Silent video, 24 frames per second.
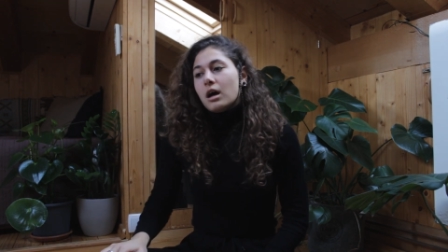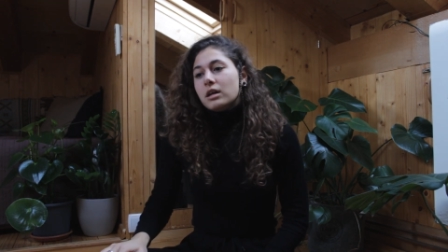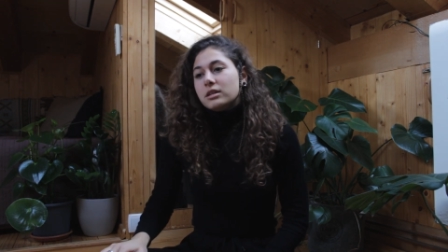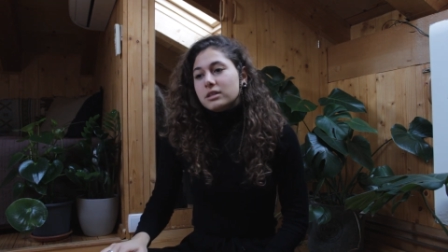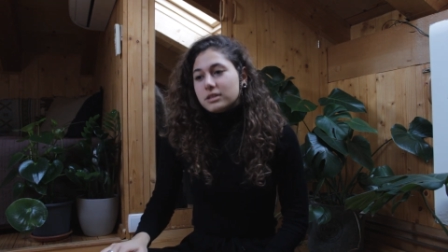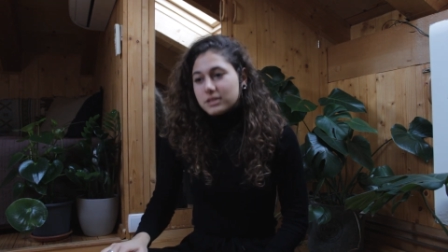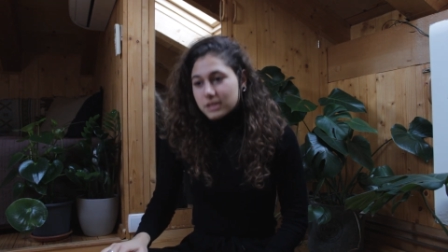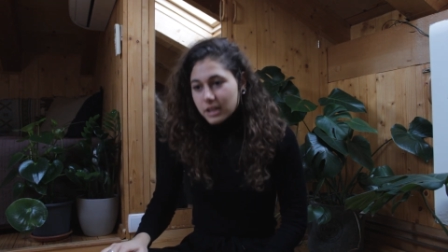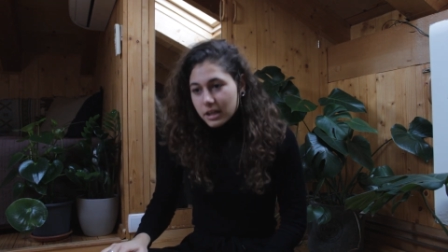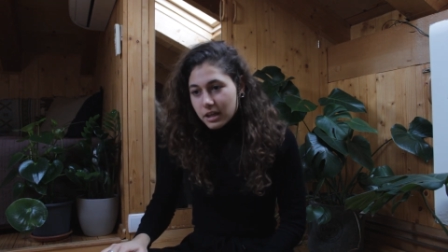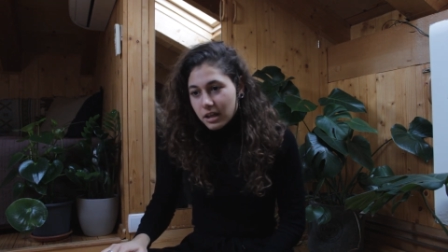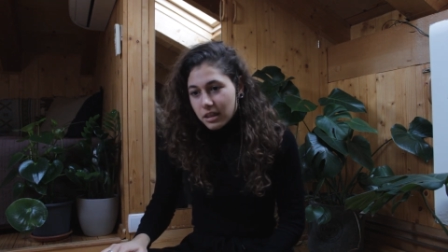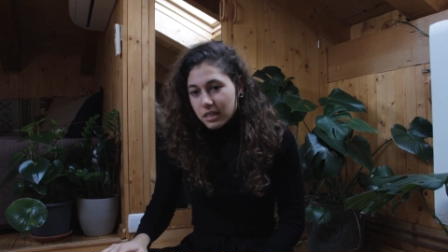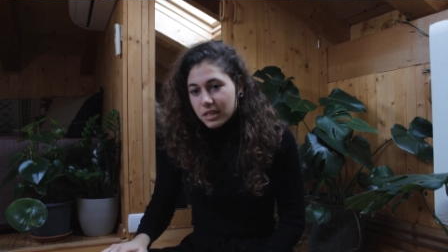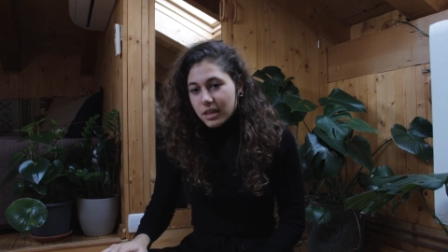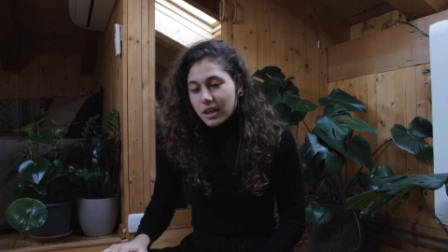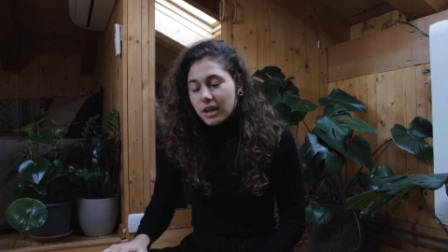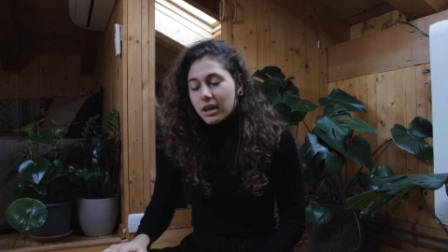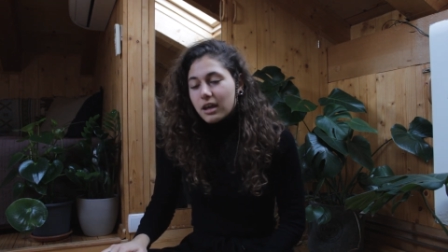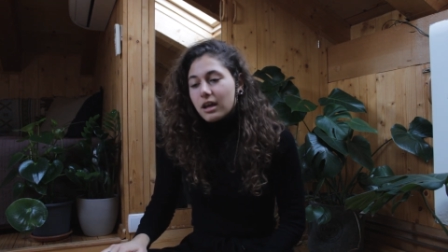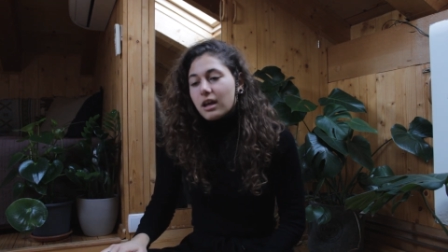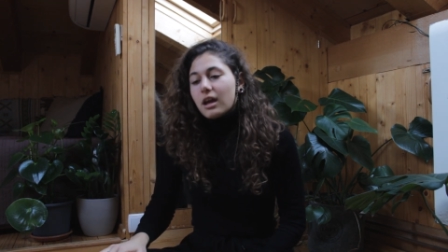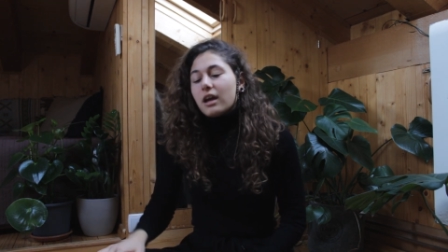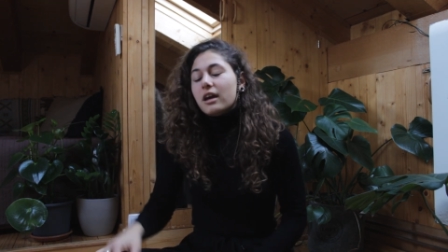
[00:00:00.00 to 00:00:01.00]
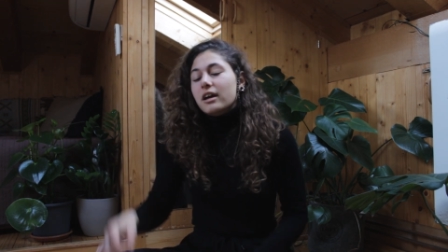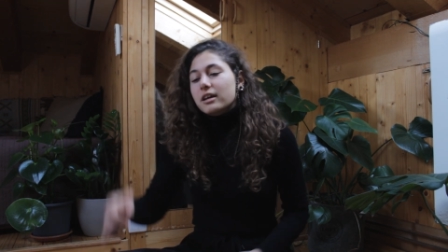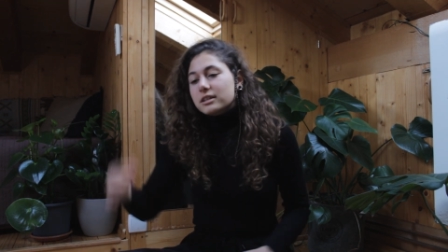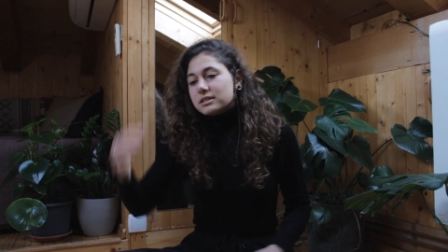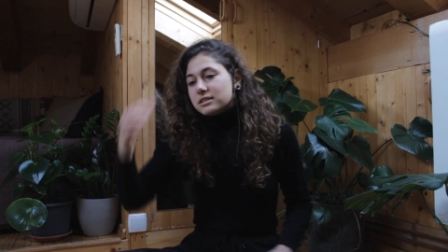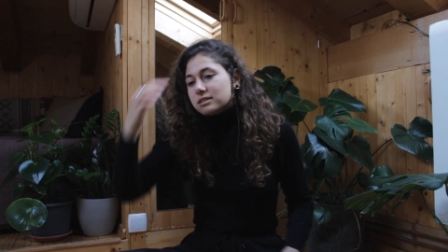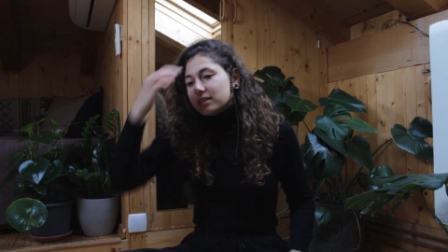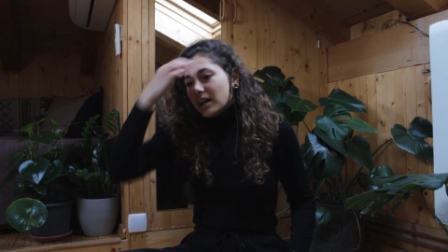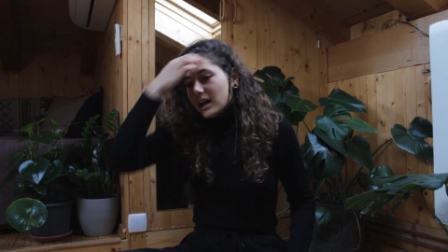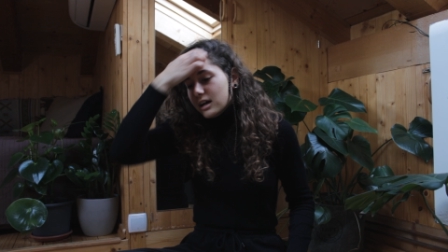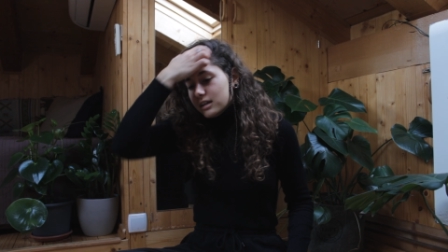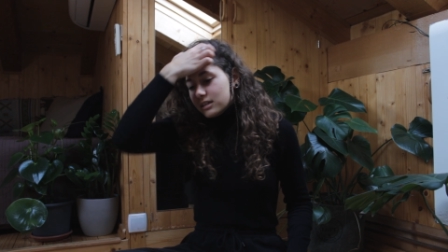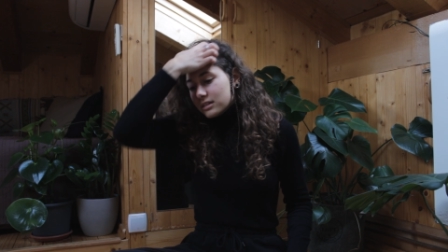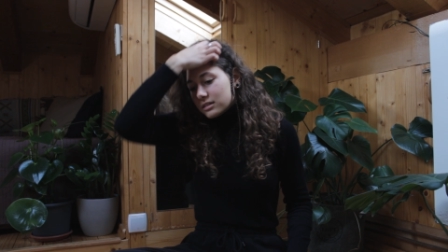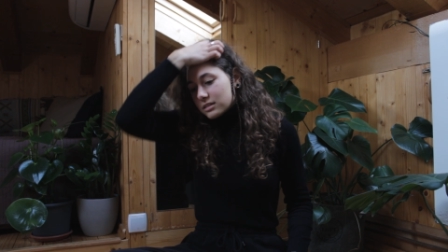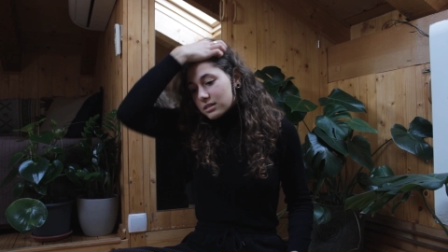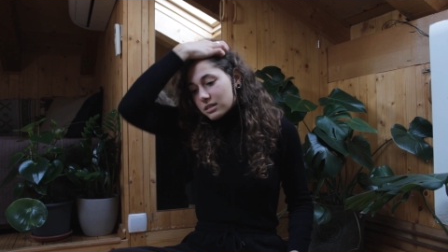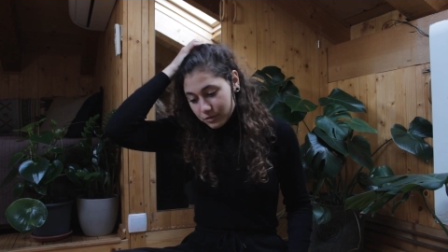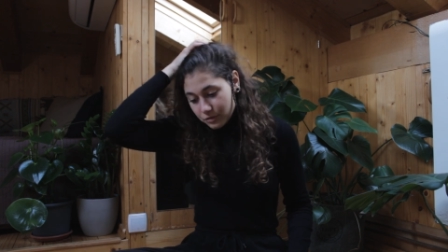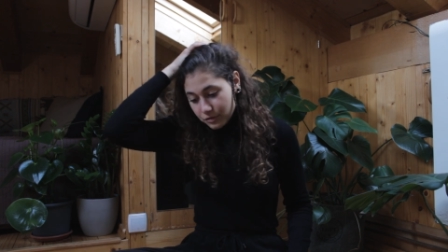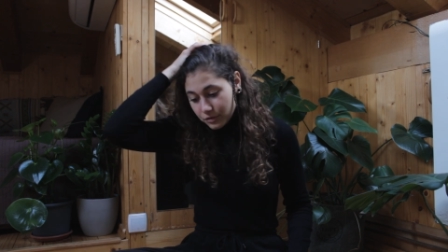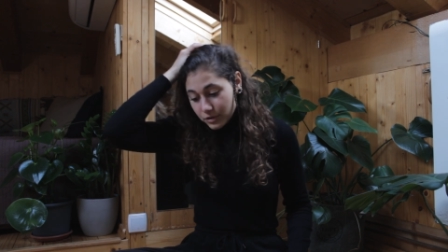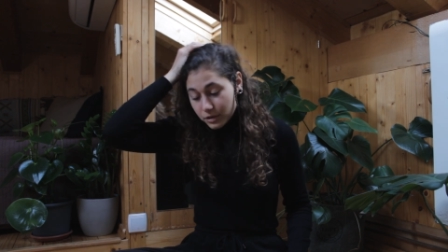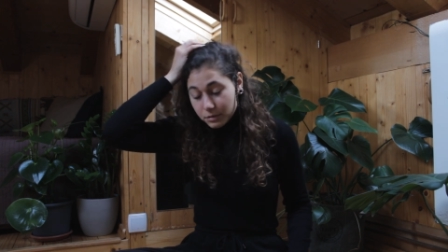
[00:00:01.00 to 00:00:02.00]
The second thing is that
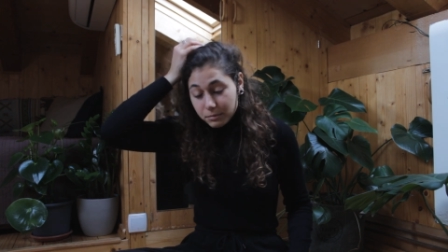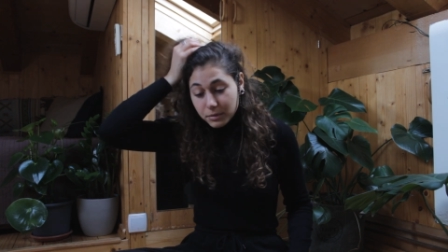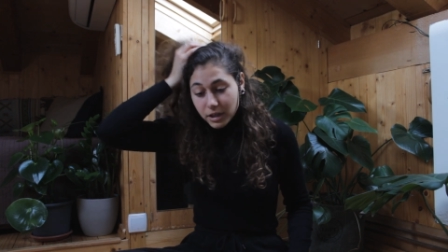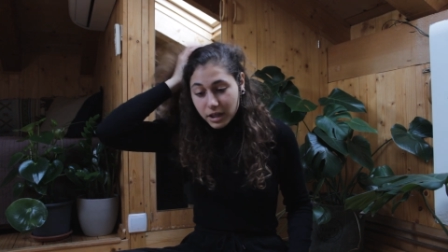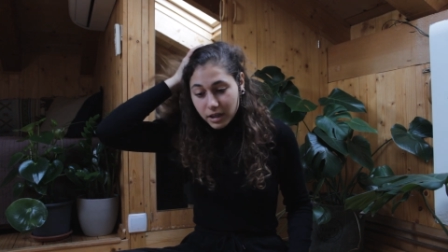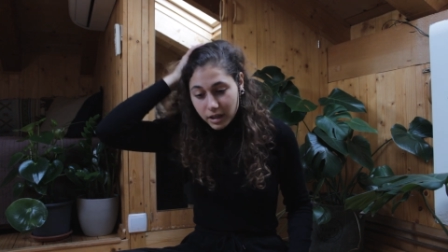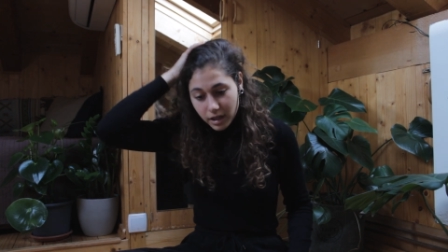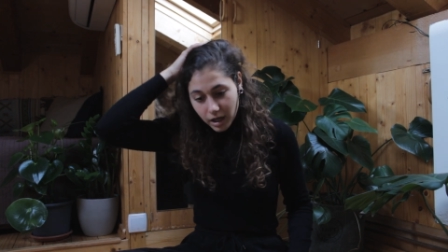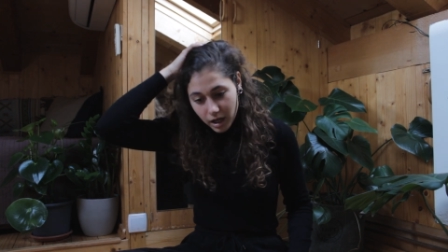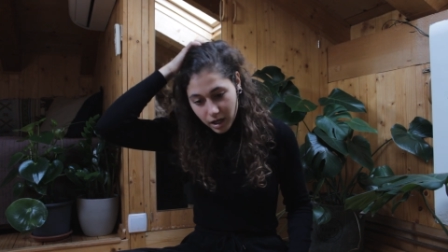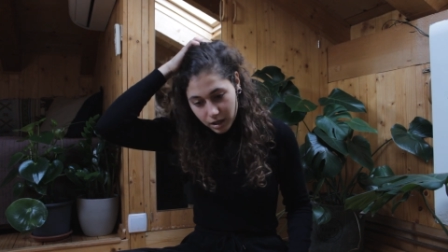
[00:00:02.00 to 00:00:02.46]
filming